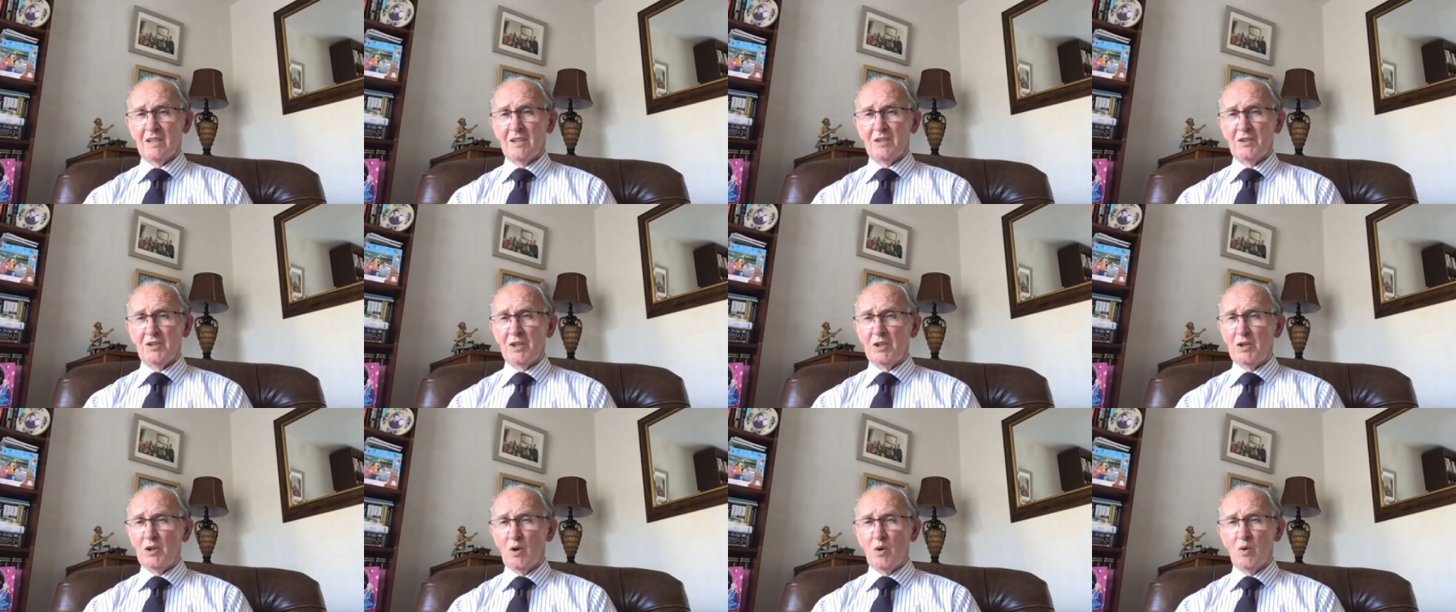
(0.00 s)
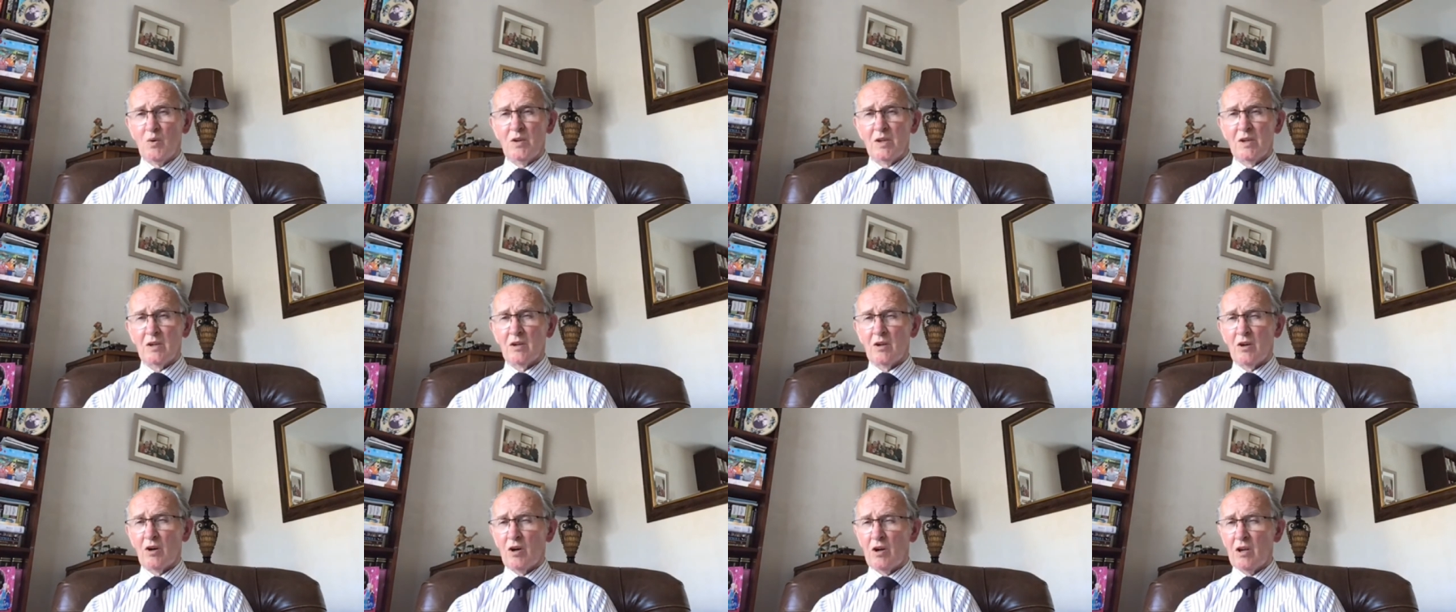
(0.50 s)
You know that
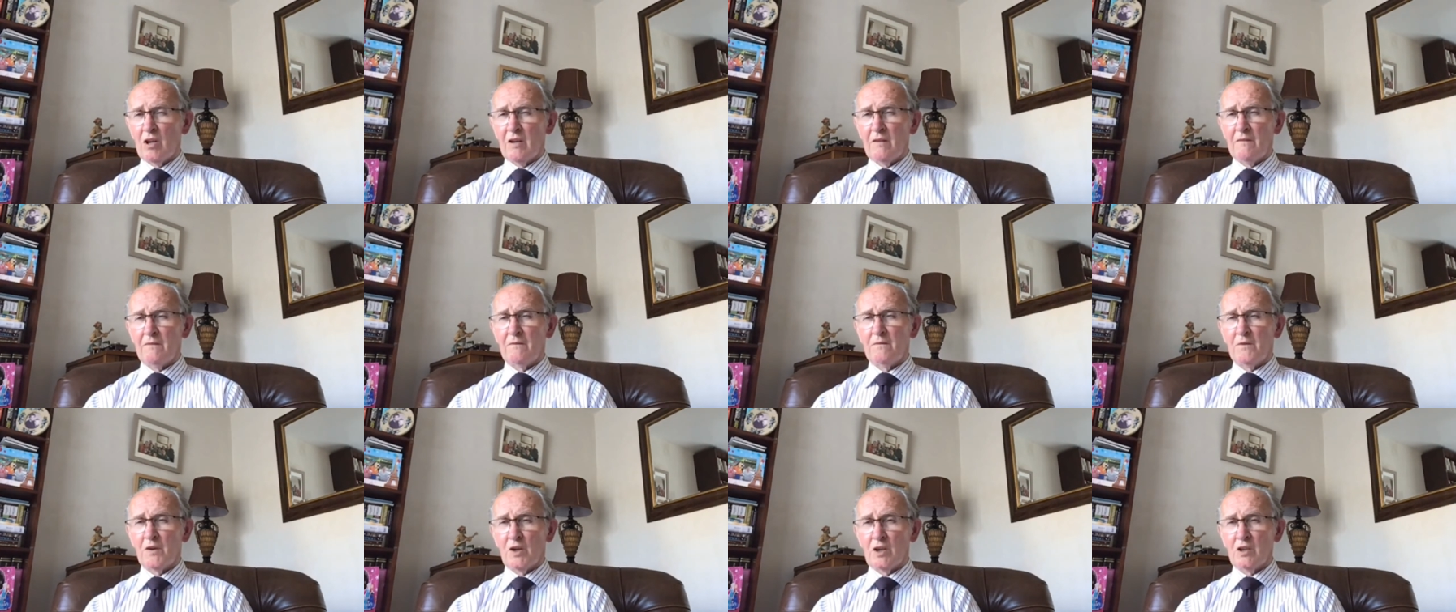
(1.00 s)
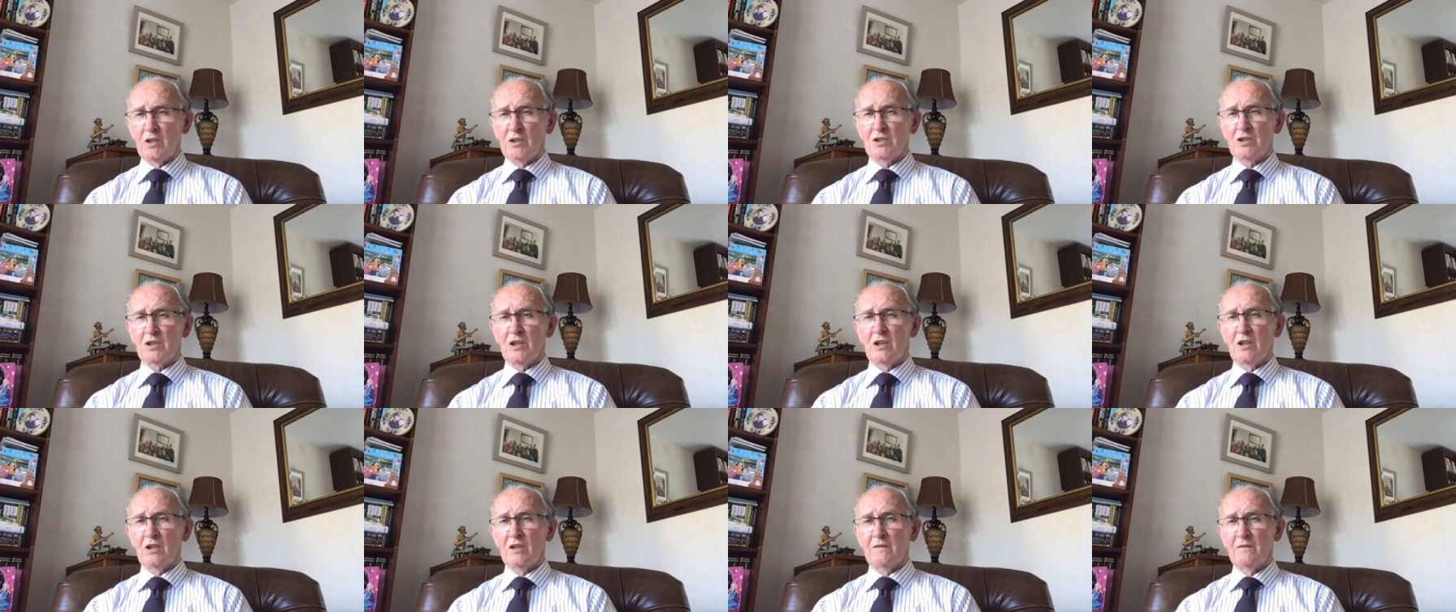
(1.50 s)
all the faults,
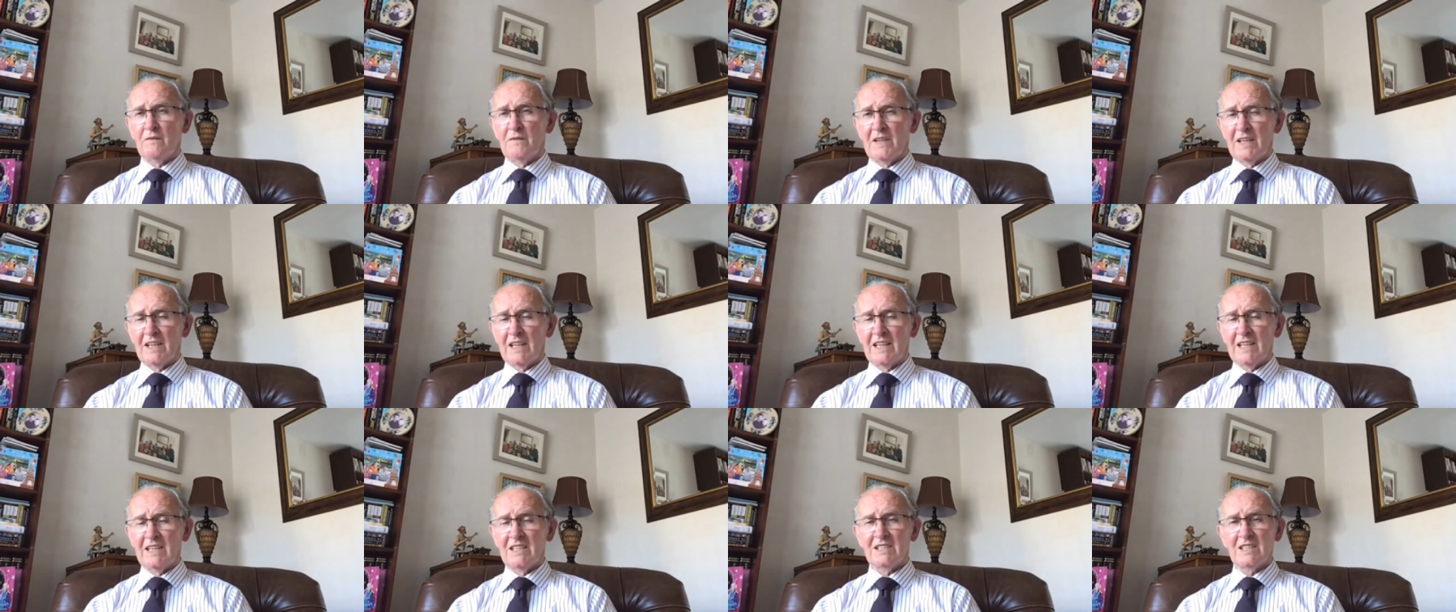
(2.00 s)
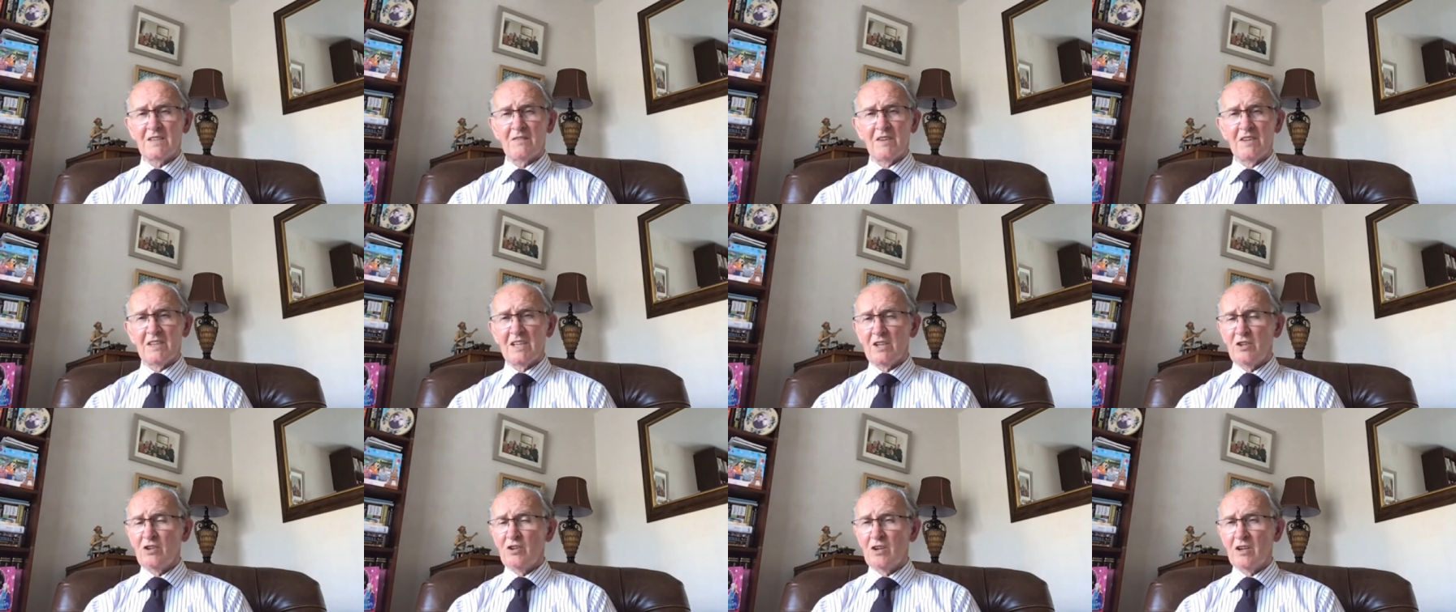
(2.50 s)
all the failings,
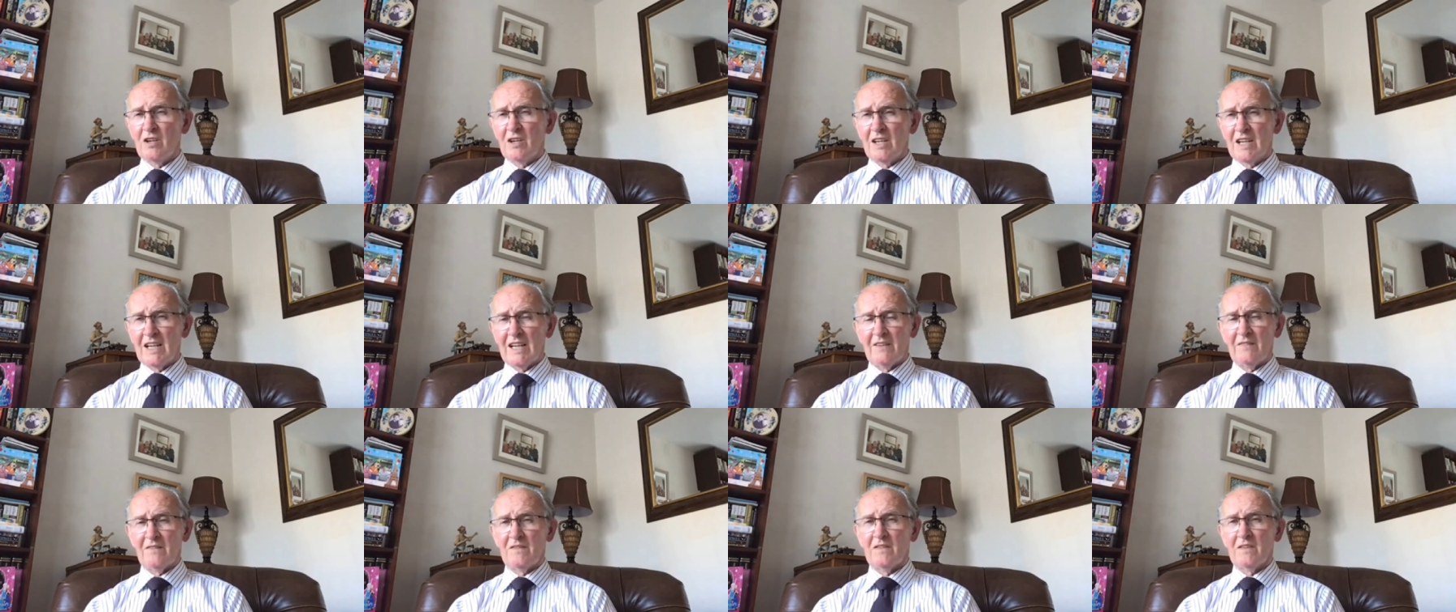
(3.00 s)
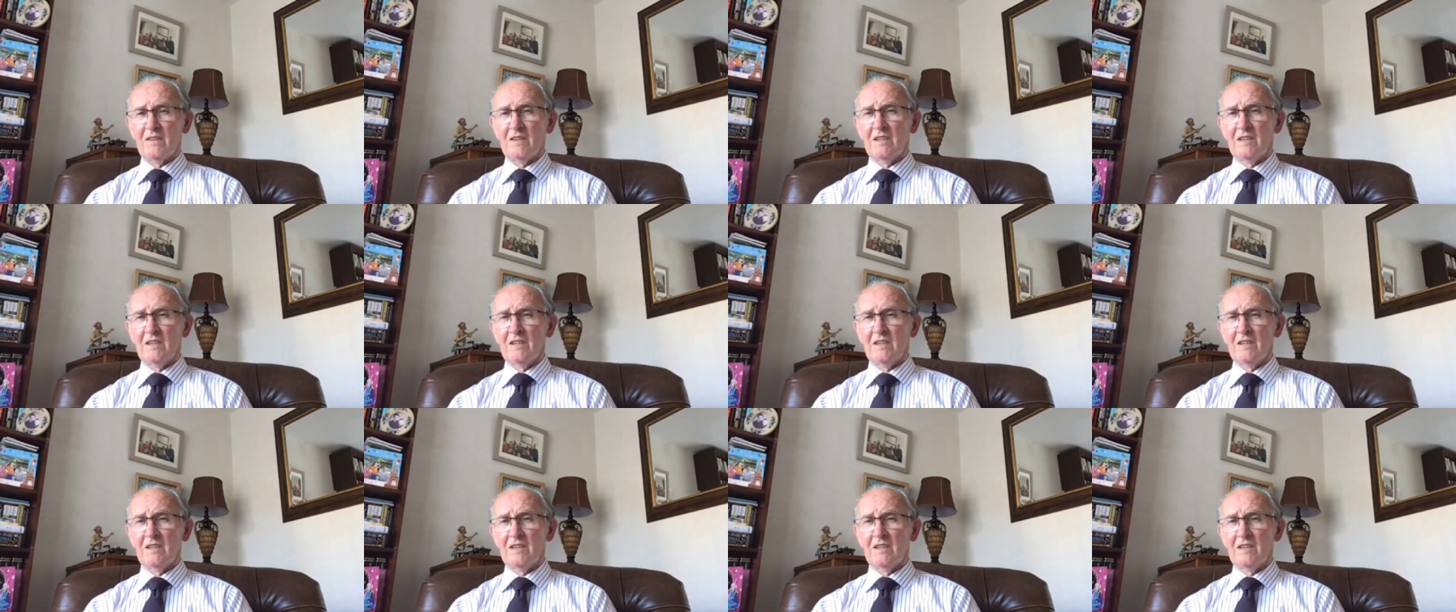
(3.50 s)
everything in your life